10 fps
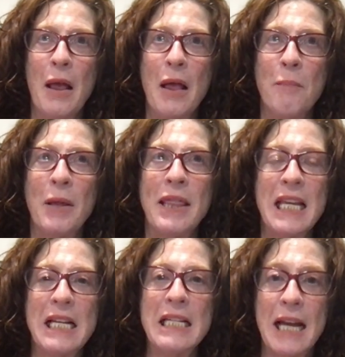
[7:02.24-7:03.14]
but
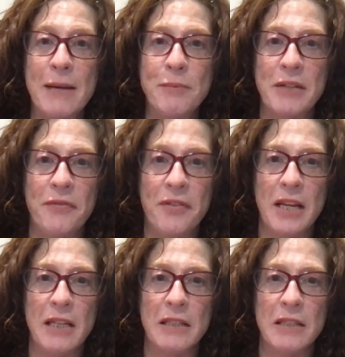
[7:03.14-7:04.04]
these types of
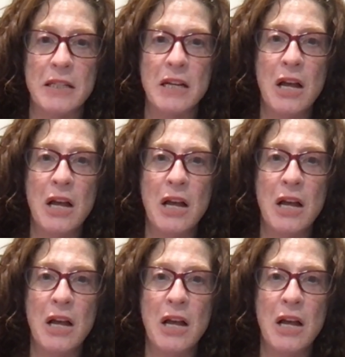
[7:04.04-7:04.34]
things